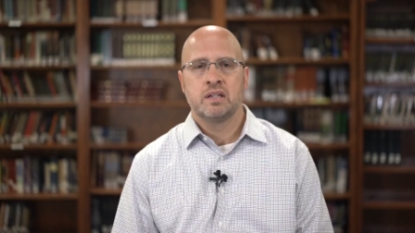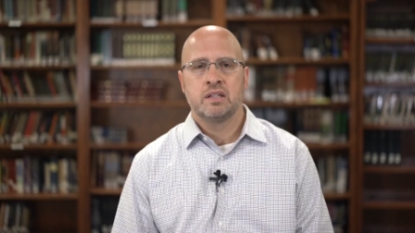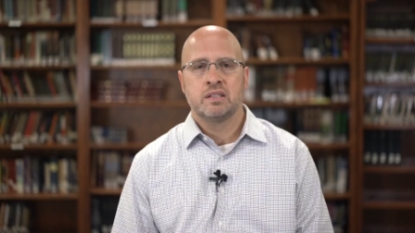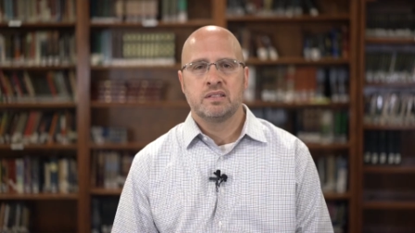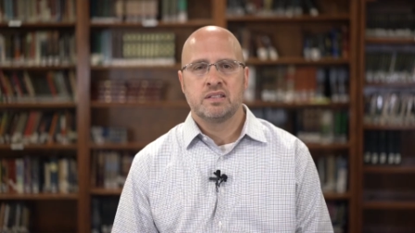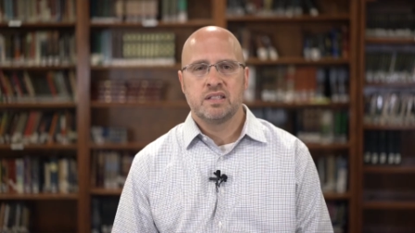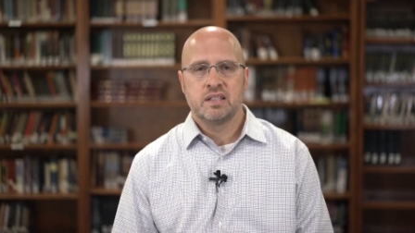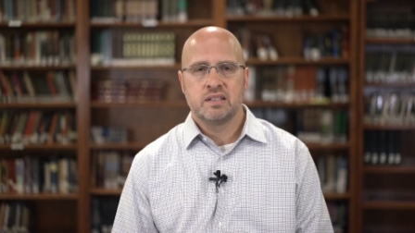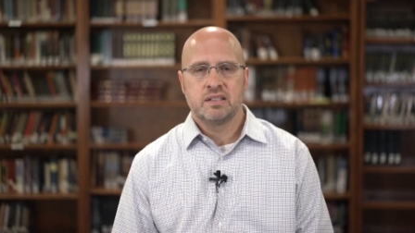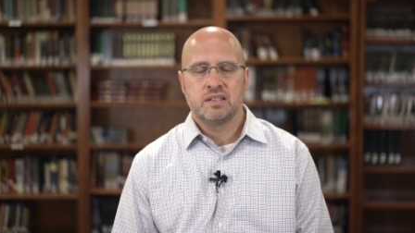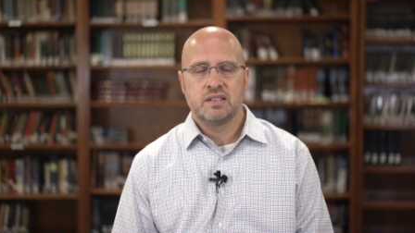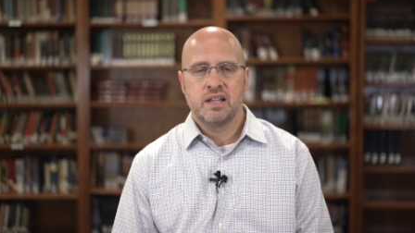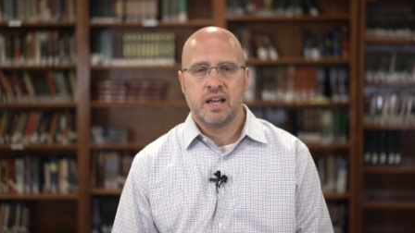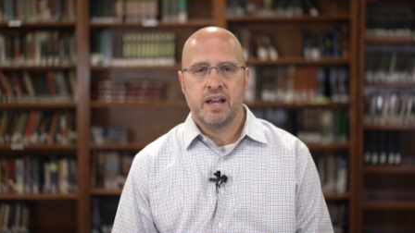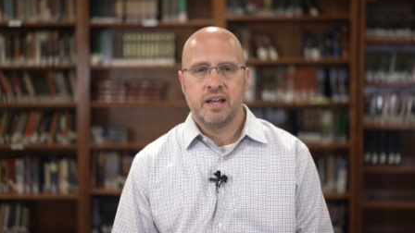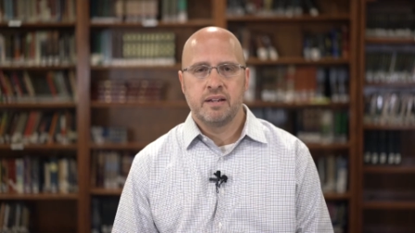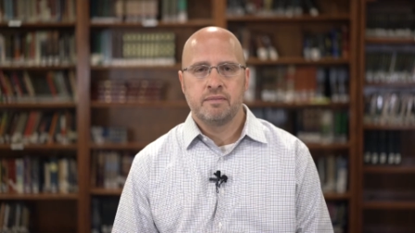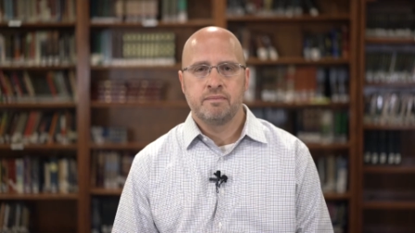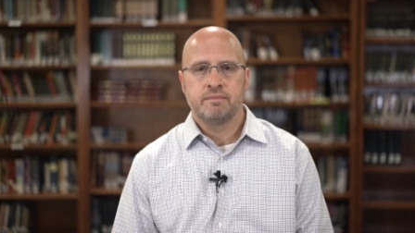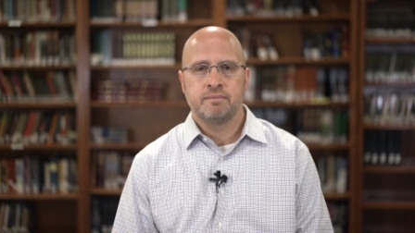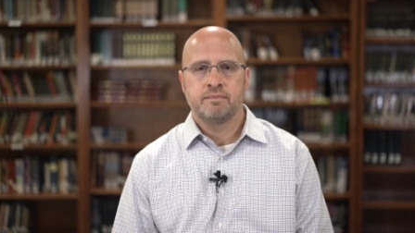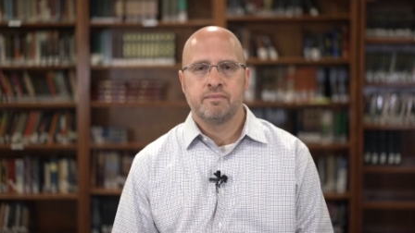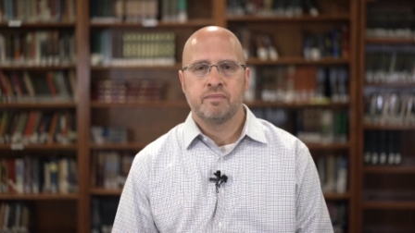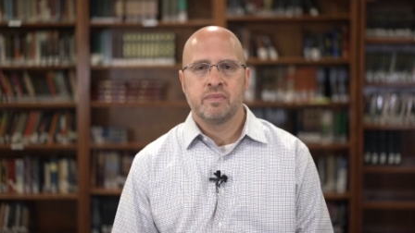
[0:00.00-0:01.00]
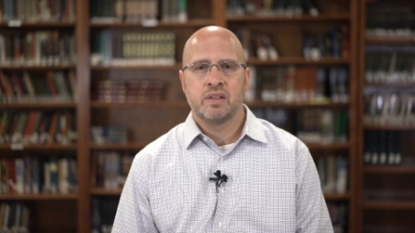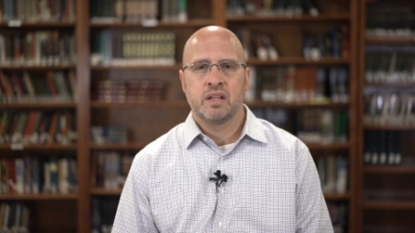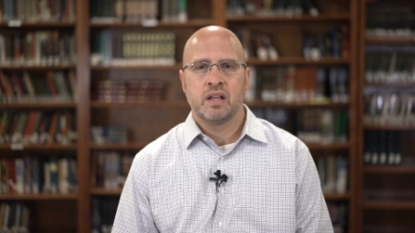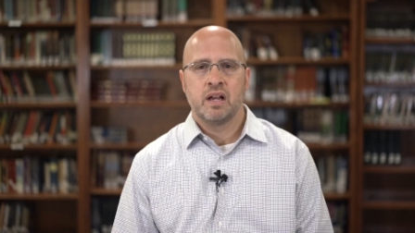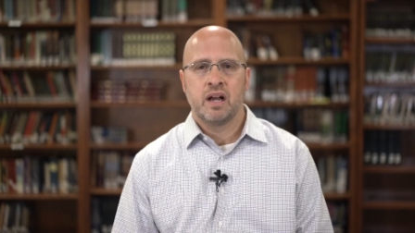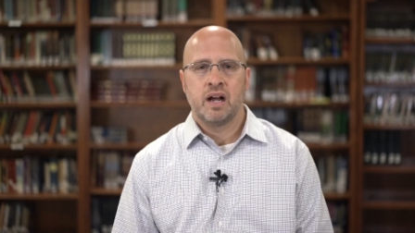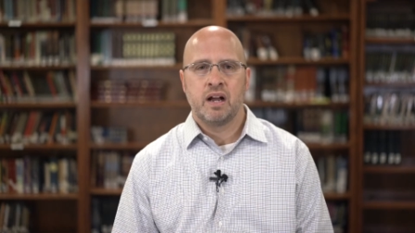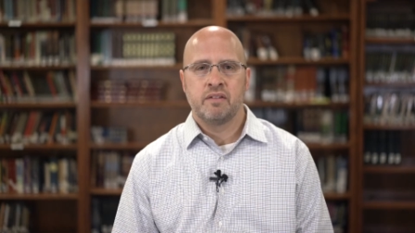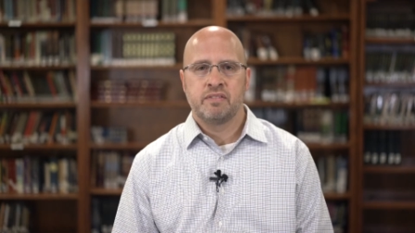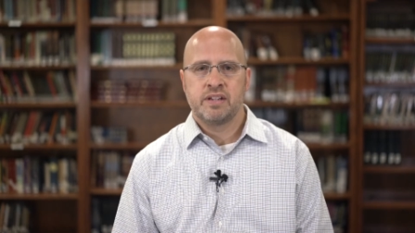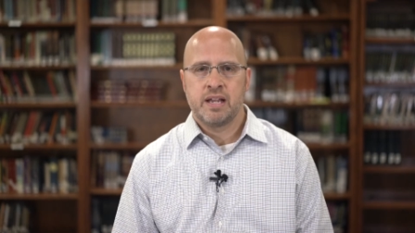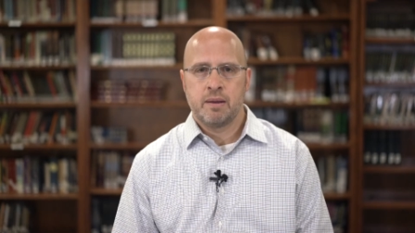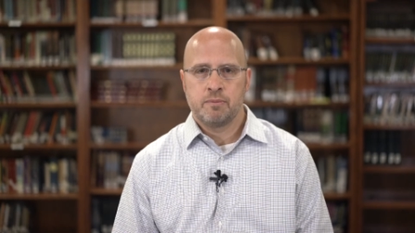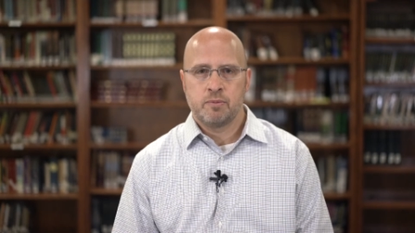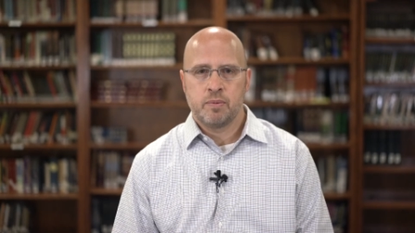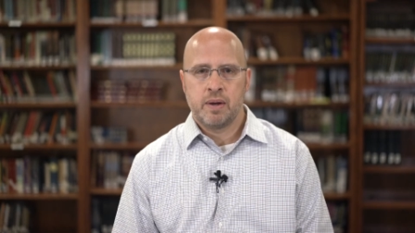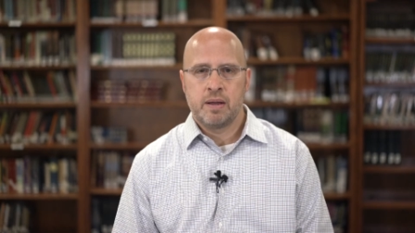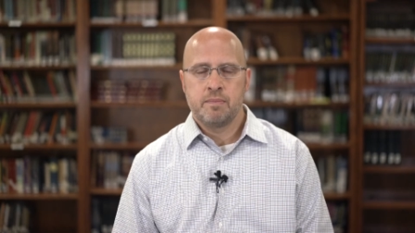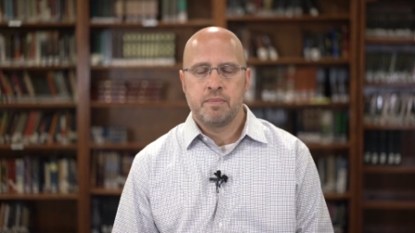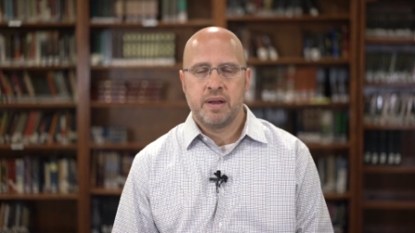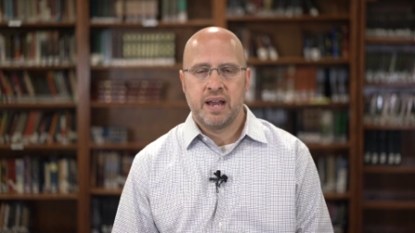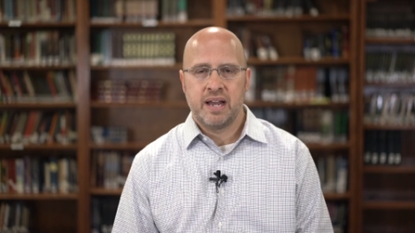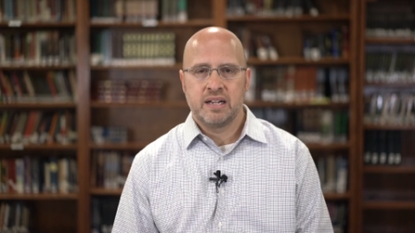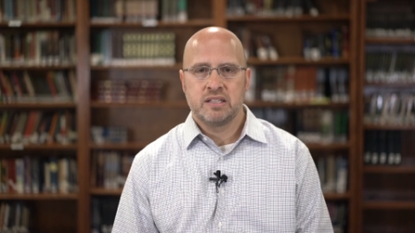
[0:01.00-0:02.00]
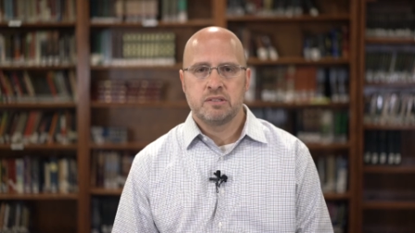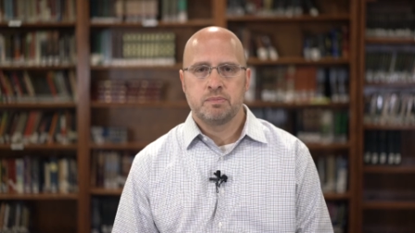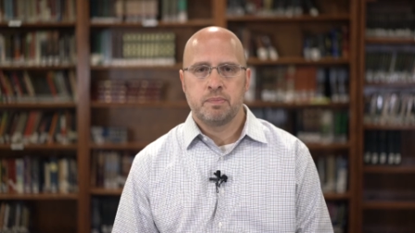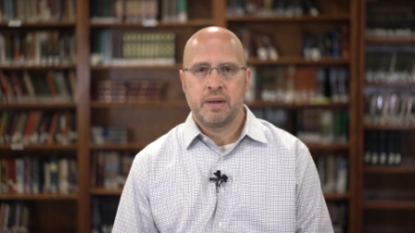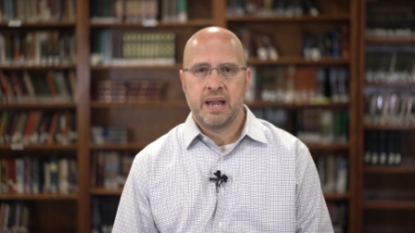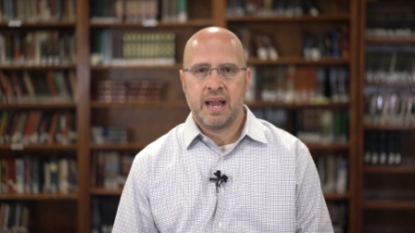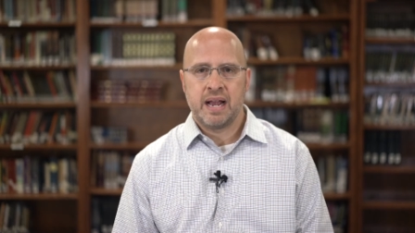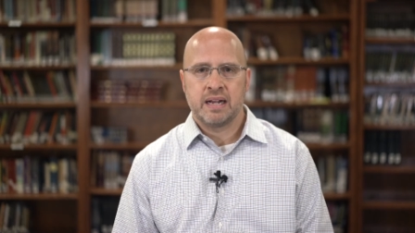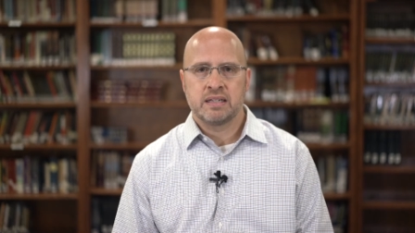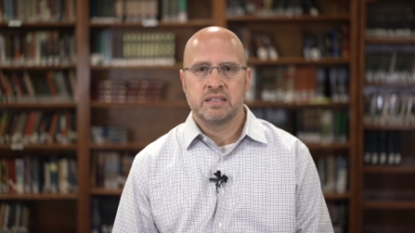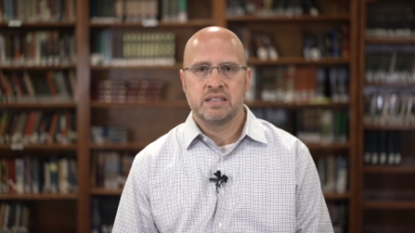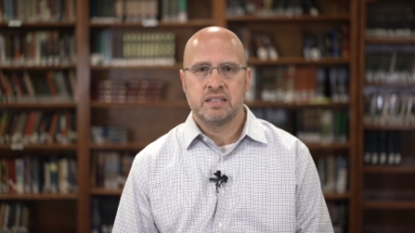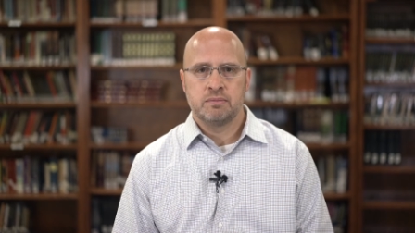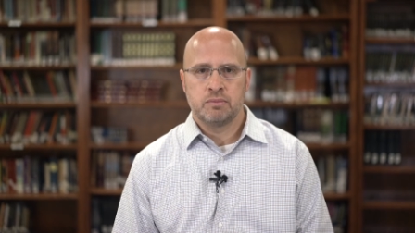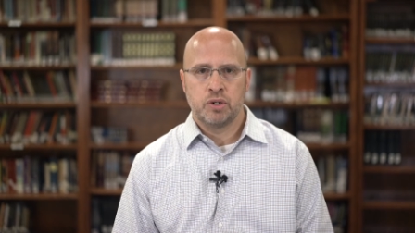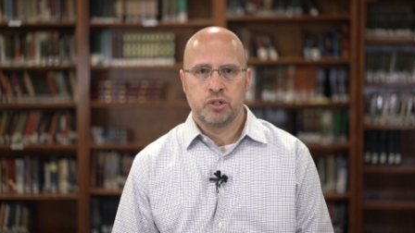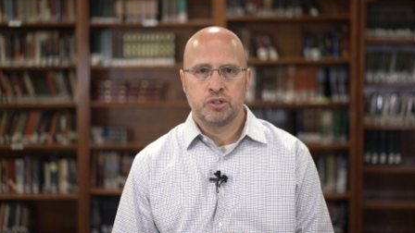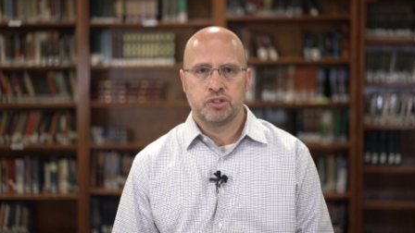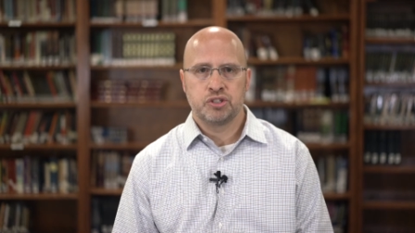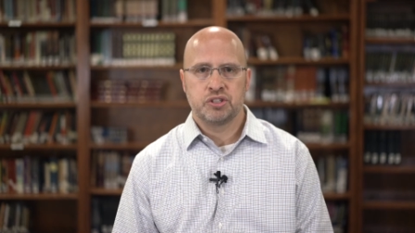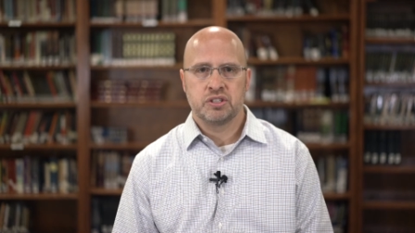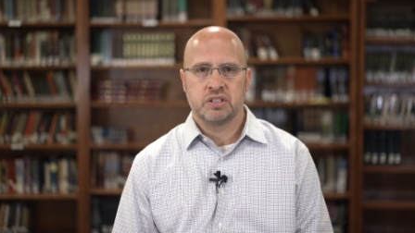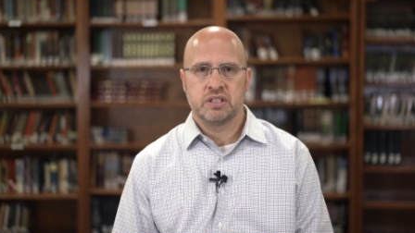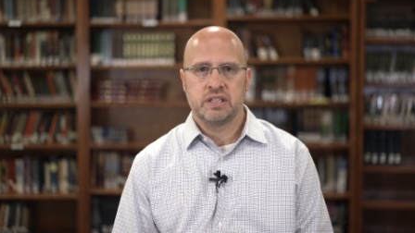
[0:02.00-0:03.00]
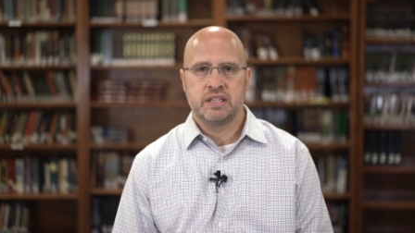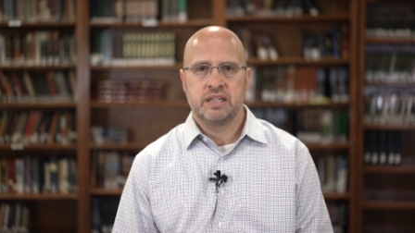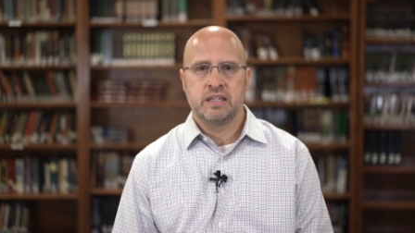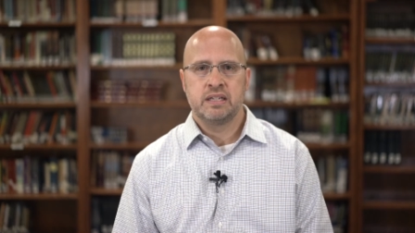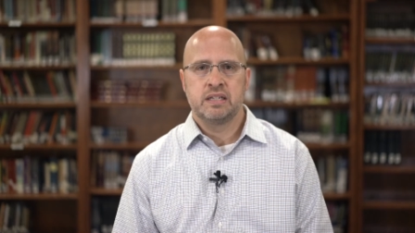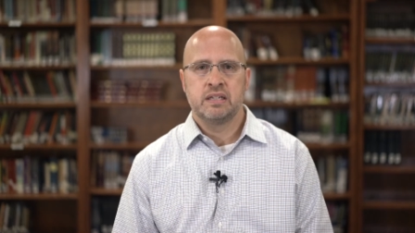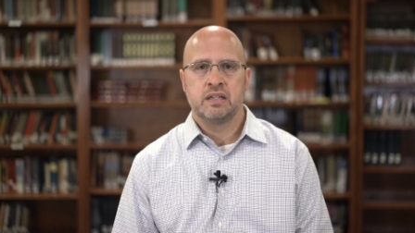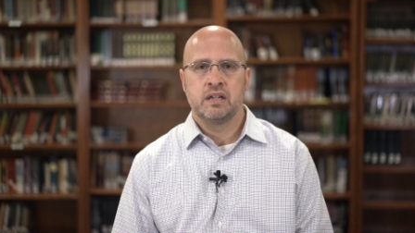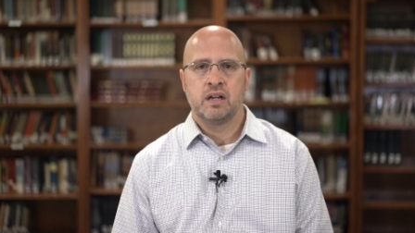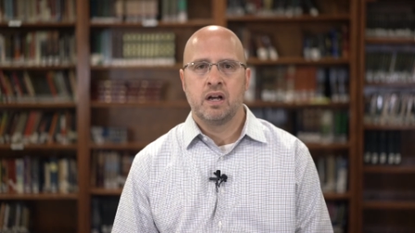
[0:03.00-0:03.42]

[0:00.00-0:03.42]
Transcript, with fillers: Since then, I've kept my bags packed emotionally,